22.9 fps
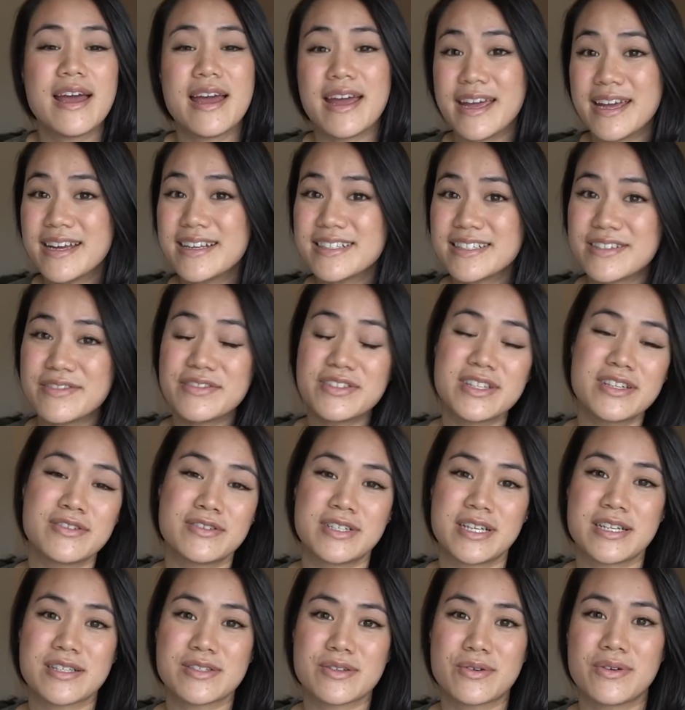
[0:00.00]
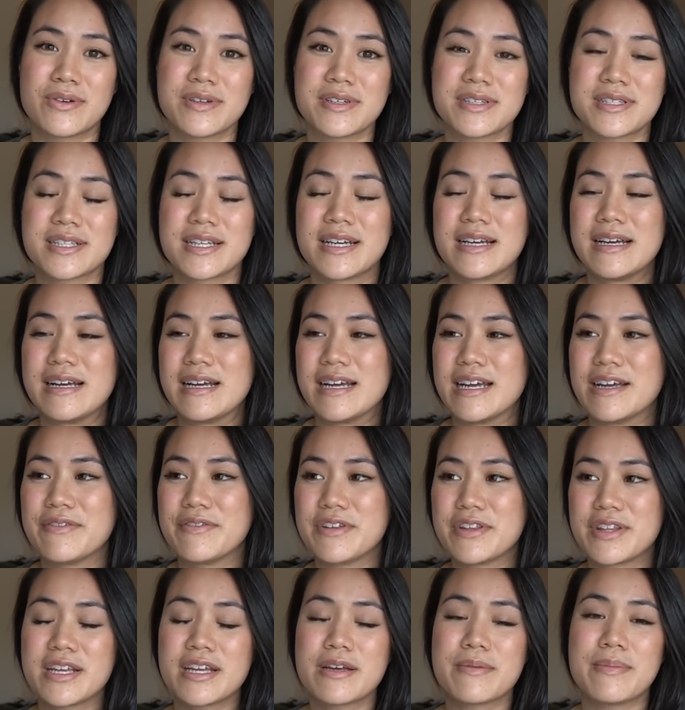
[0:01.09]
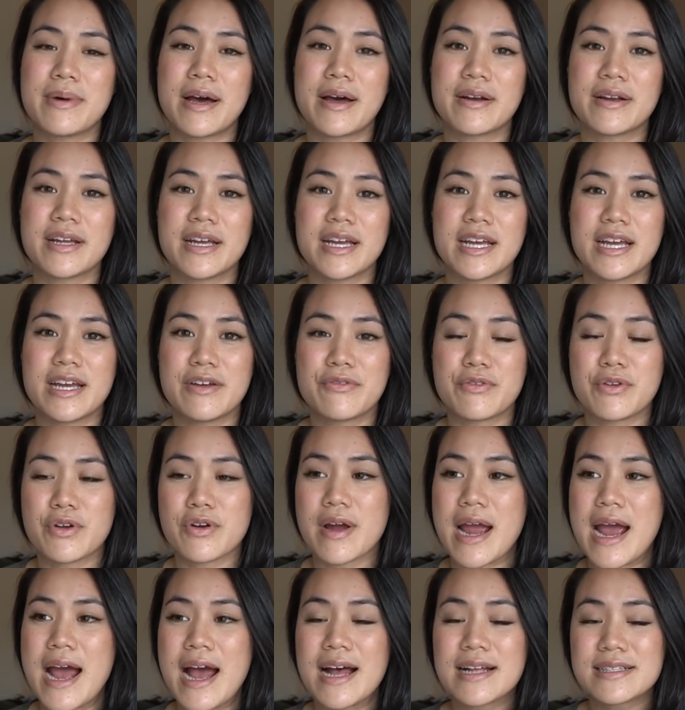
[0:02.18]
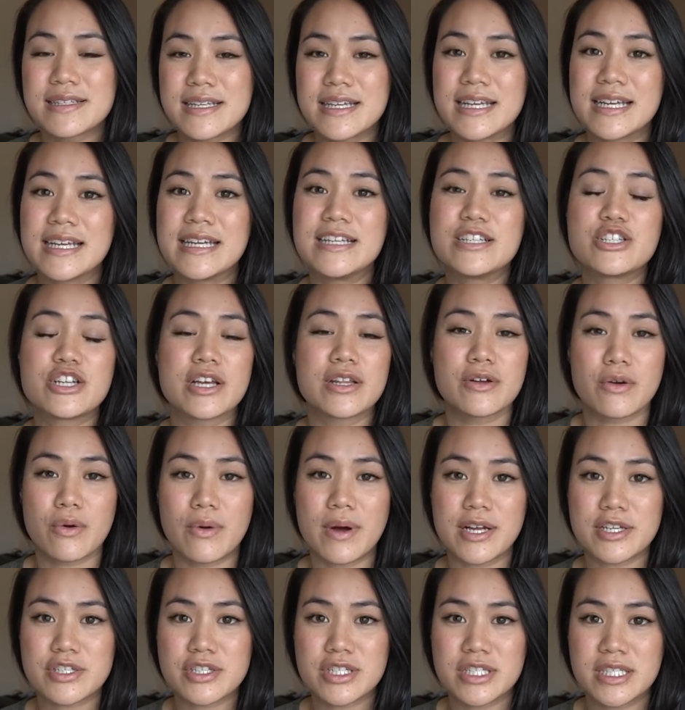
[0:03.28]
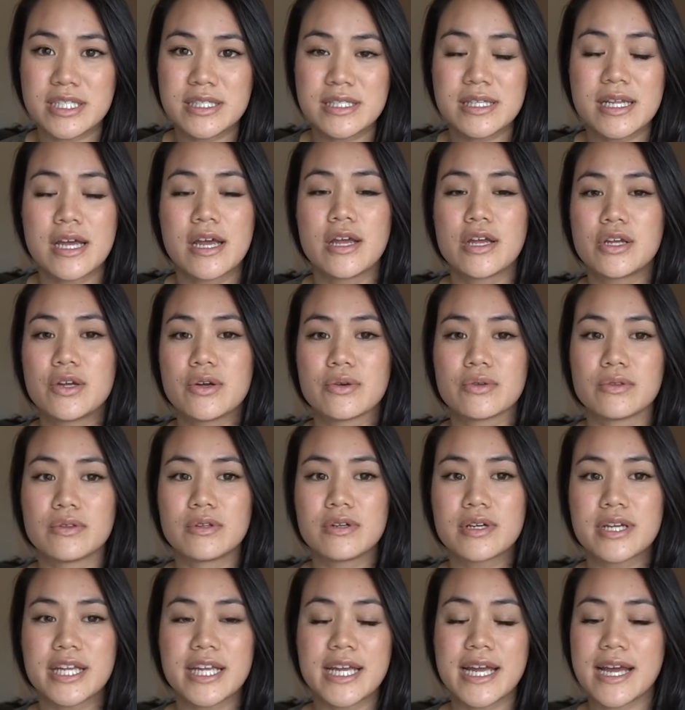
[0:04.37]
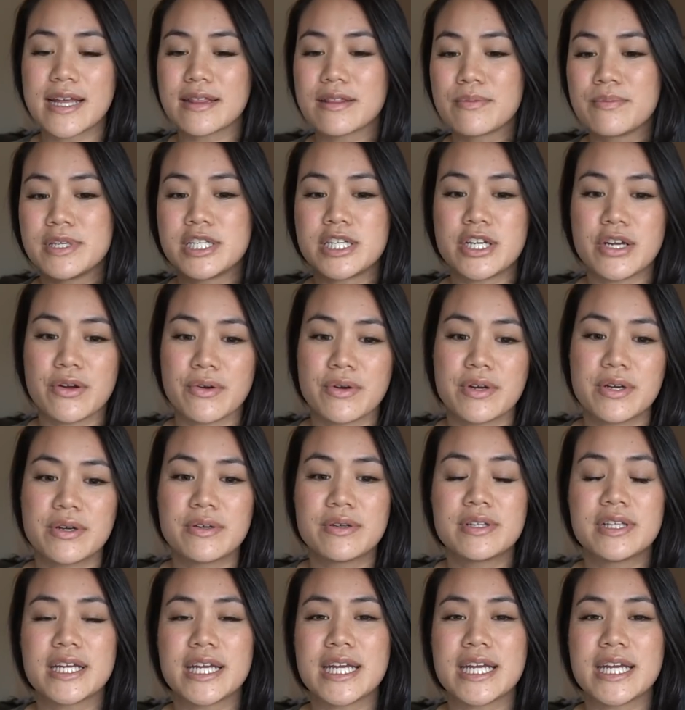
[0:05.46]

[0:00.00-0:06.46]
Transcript: and even their test scores. If you think about it, if you're asking each other questions, you're looking at the material